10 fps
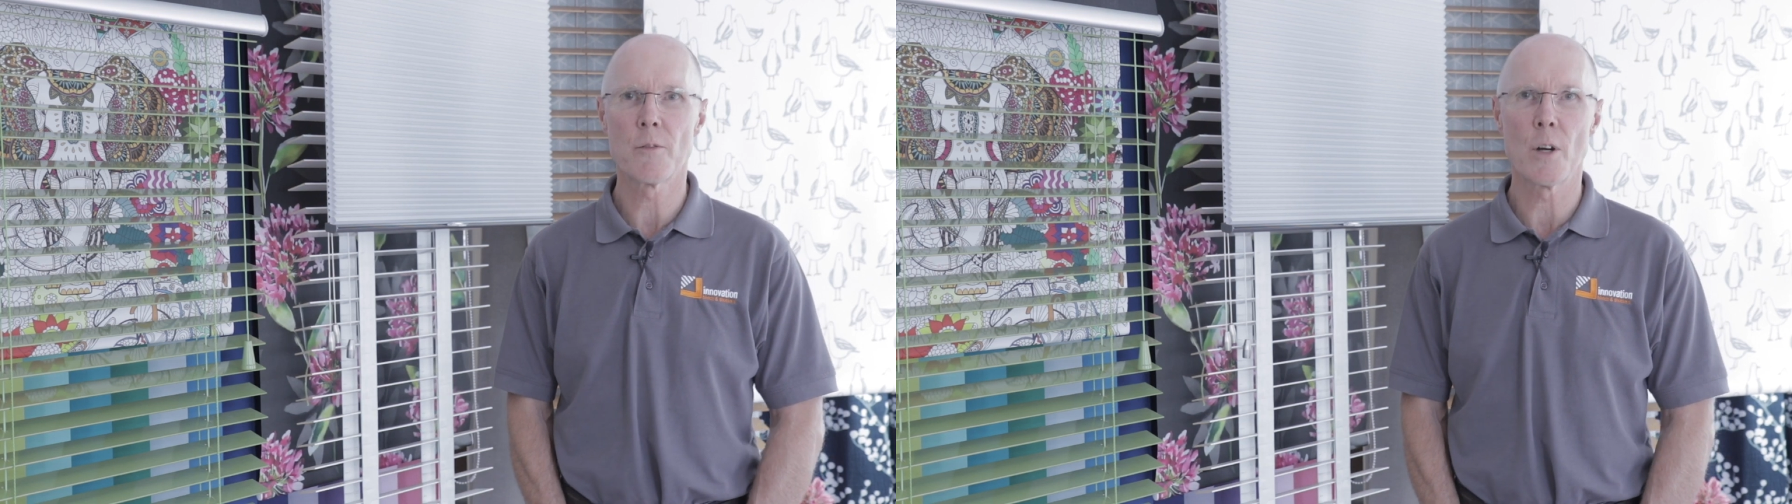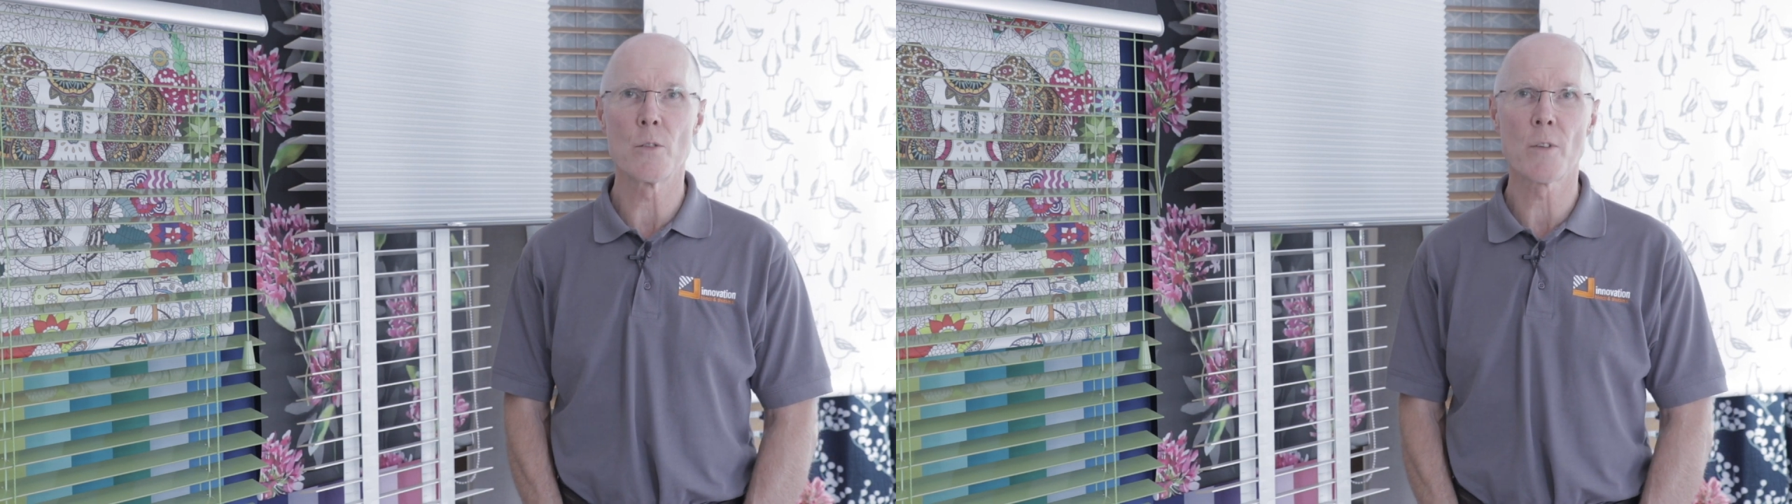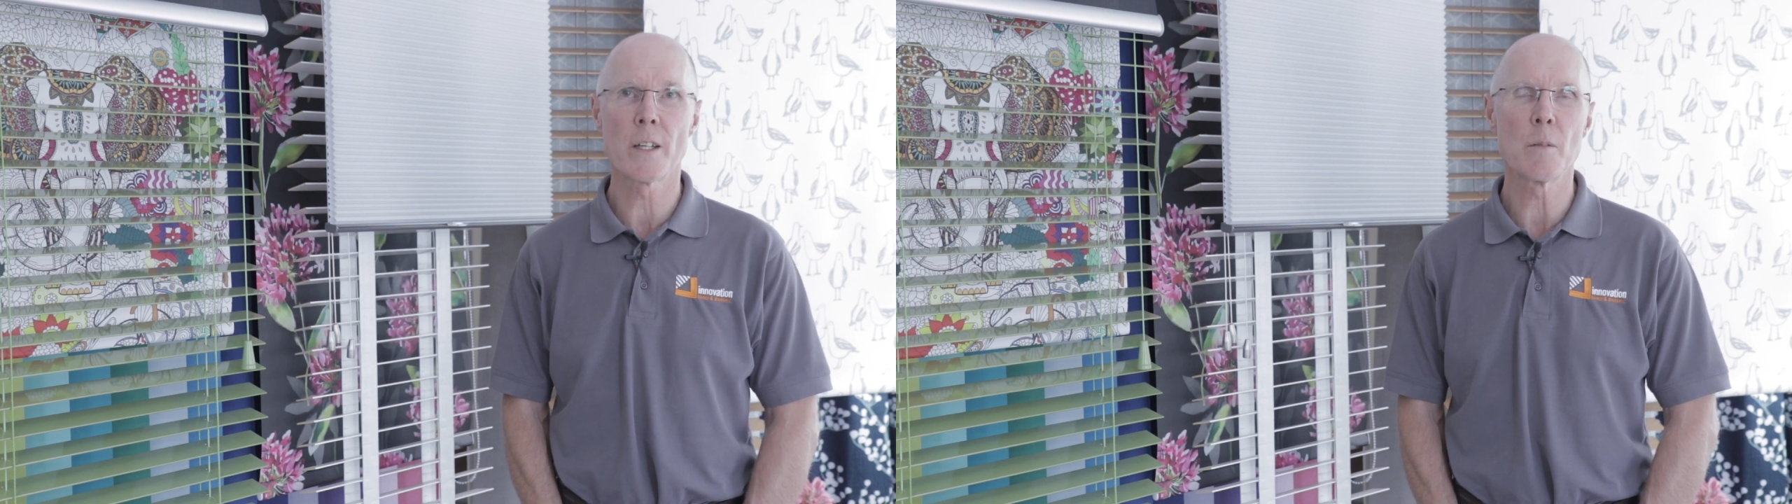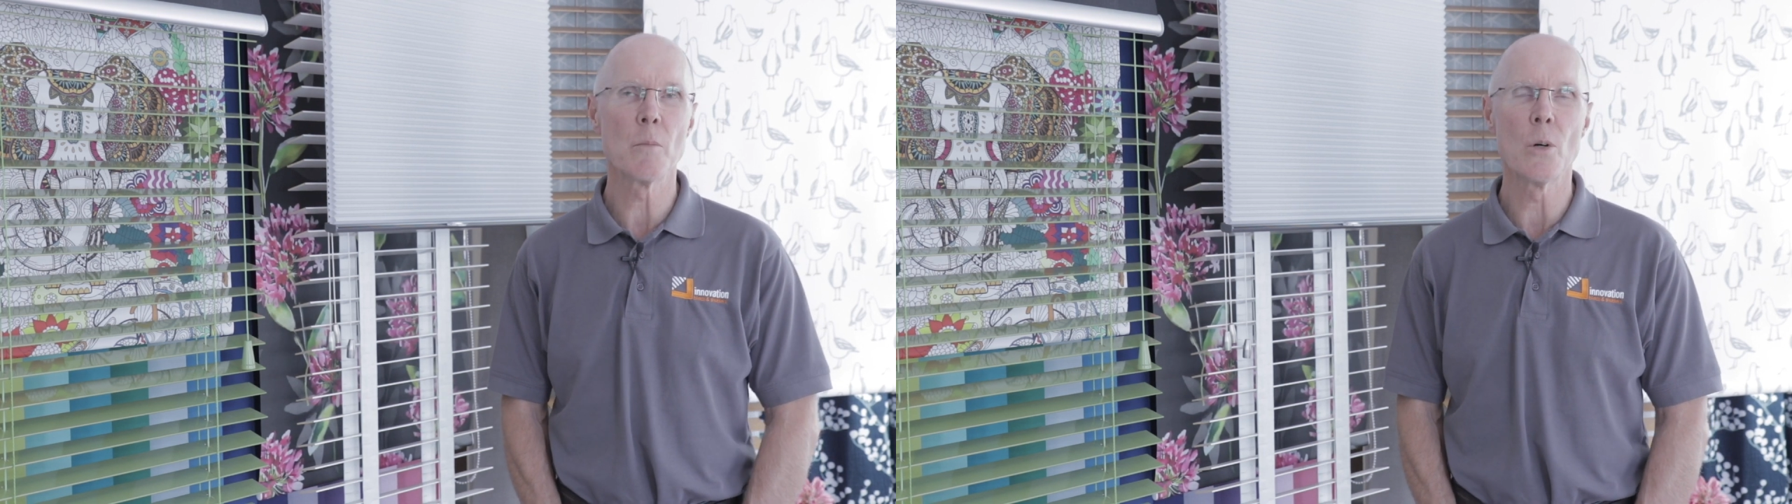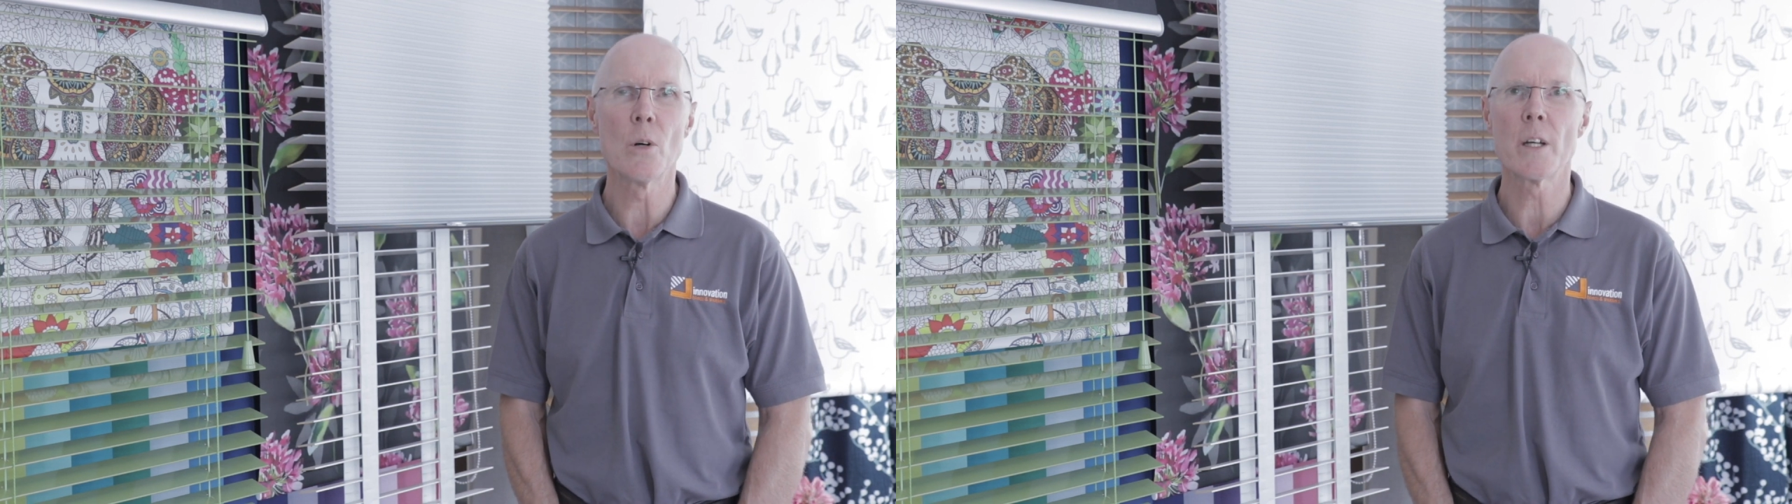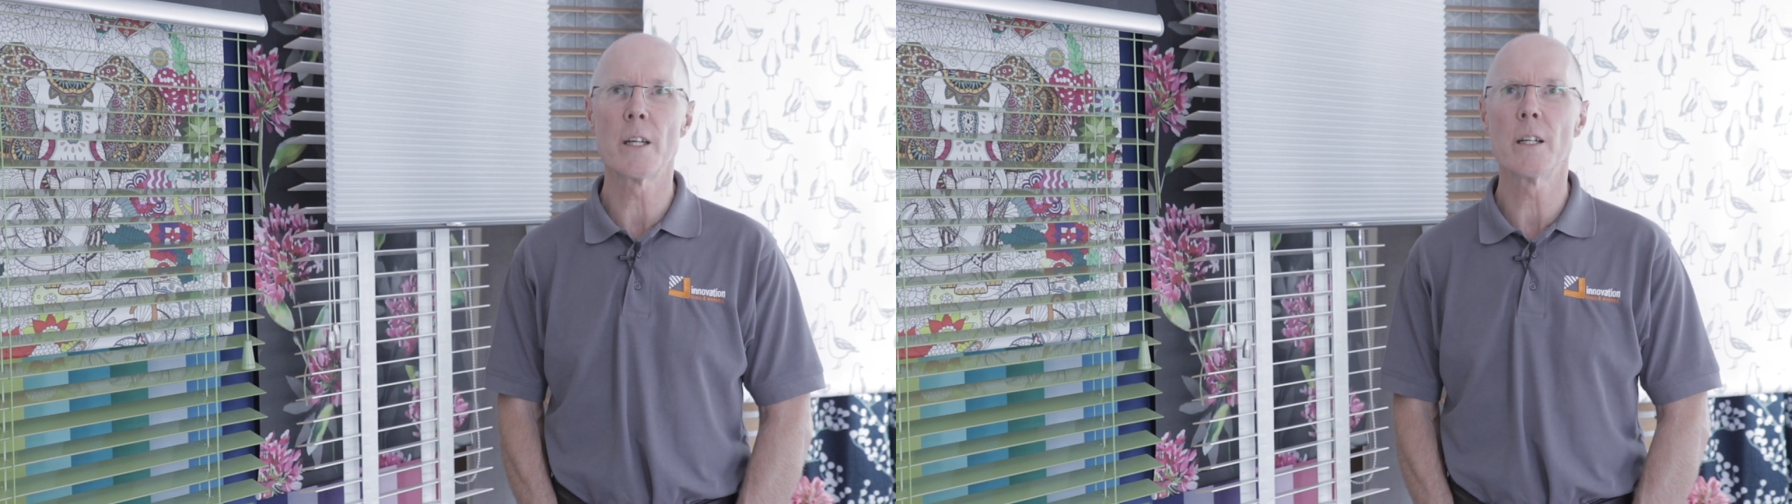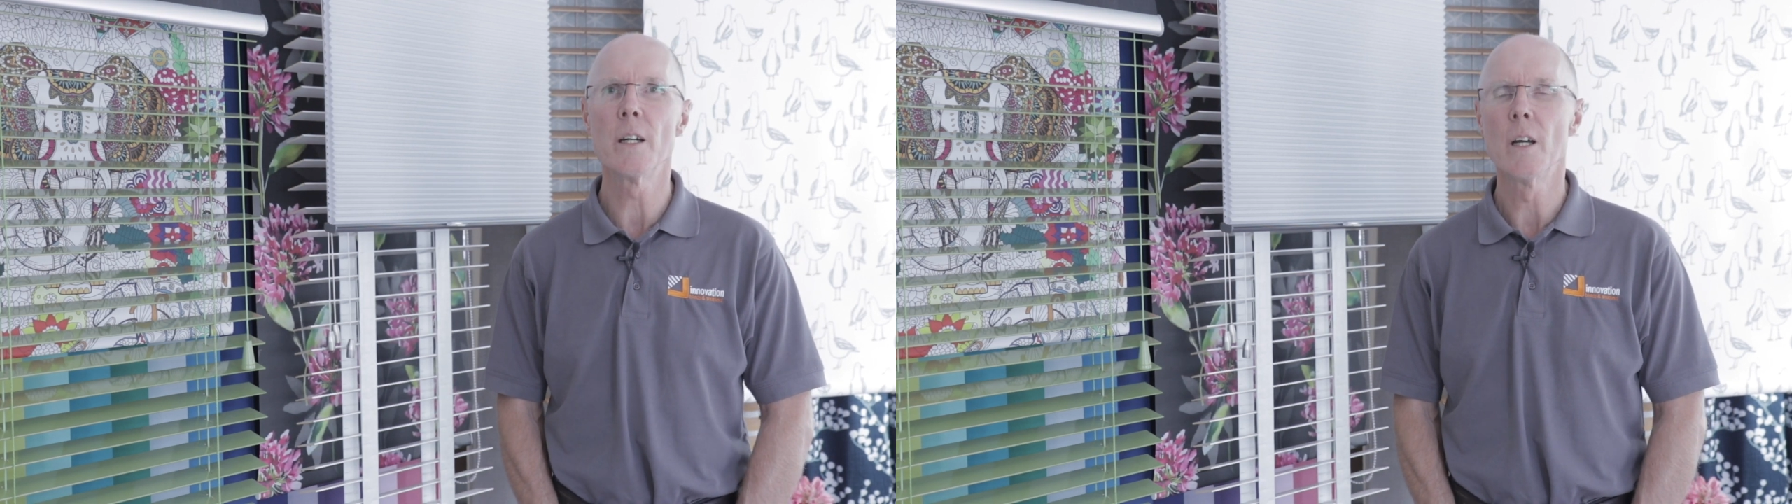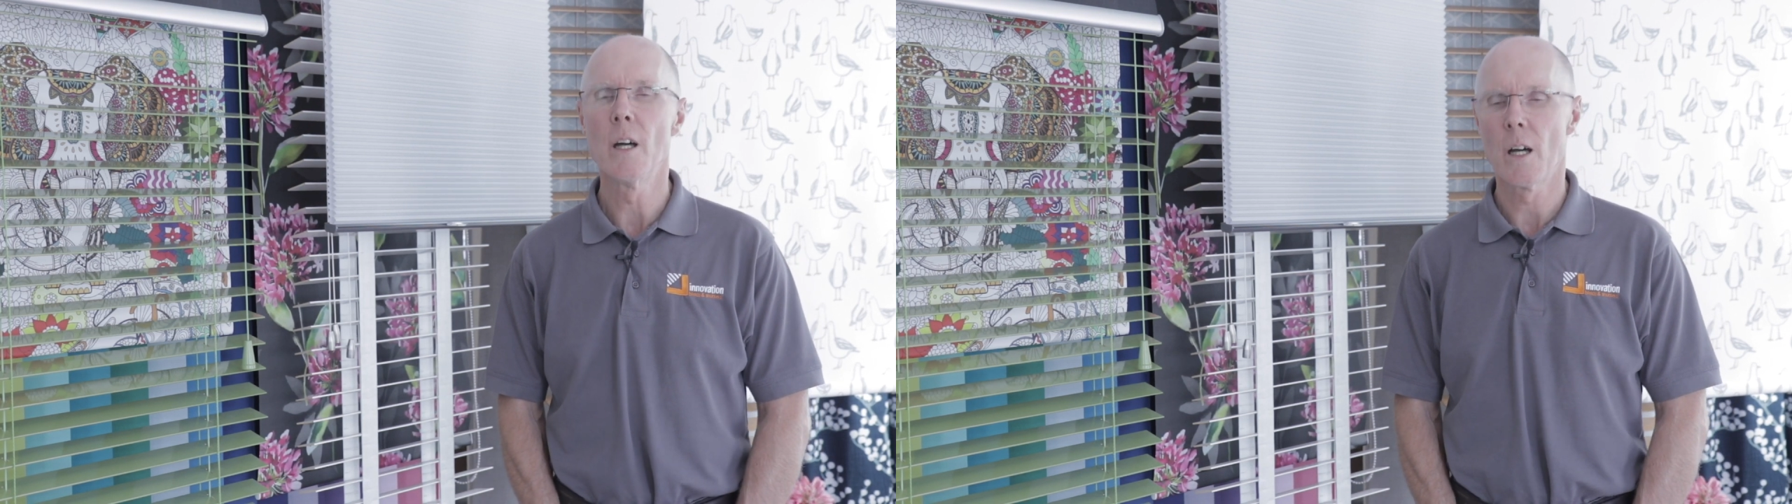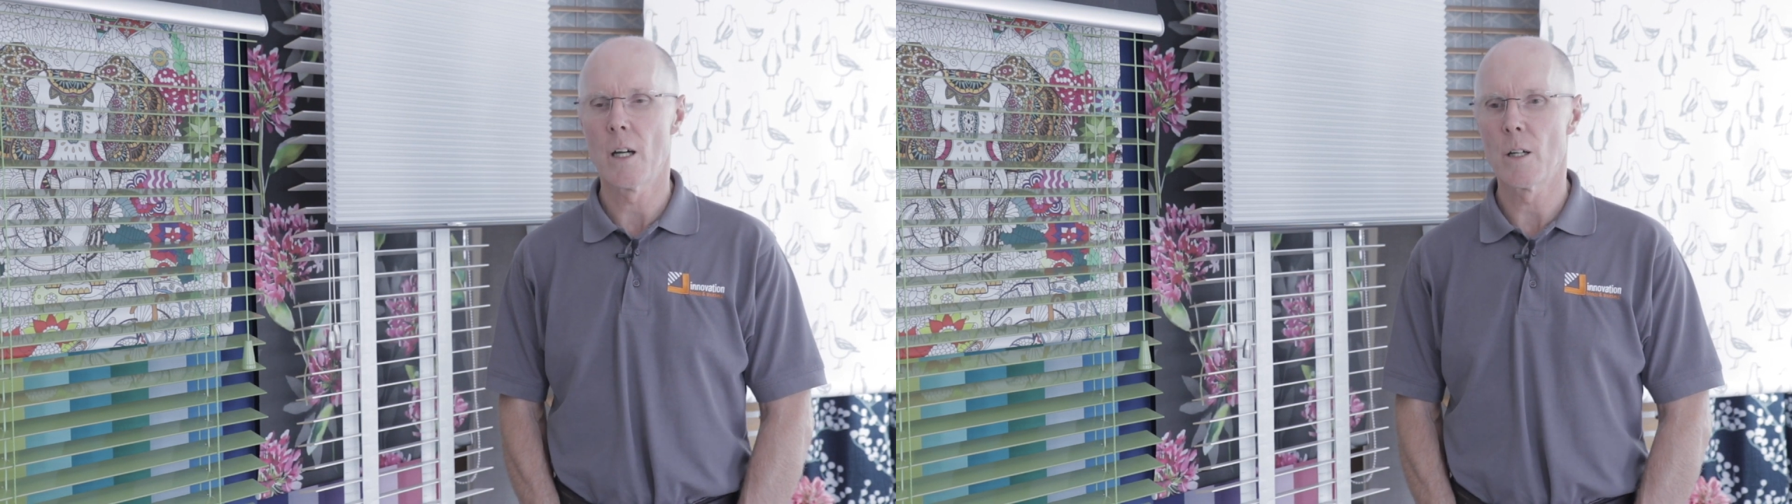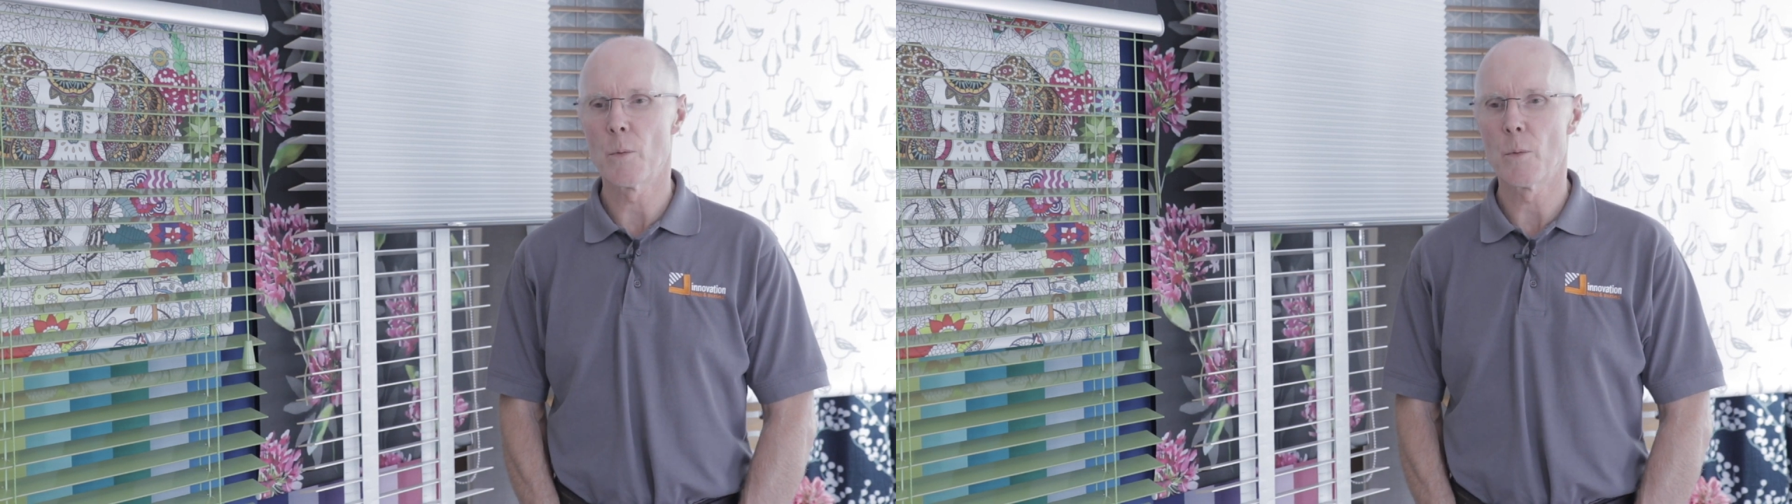phone ringing more here, uh,